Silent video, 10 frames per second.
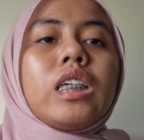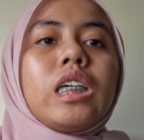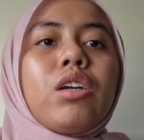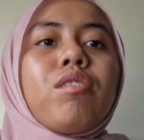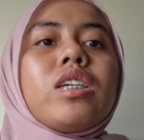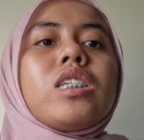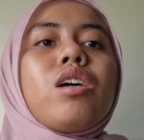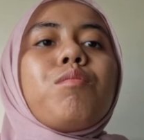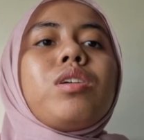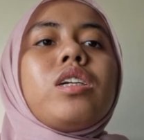the grade
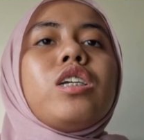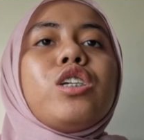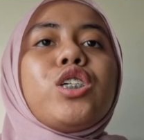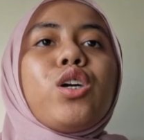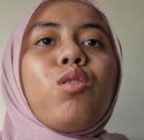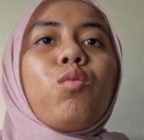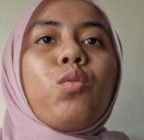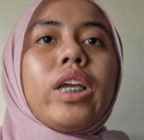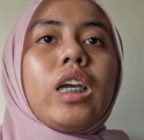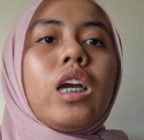summary
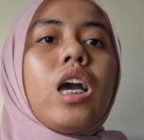showing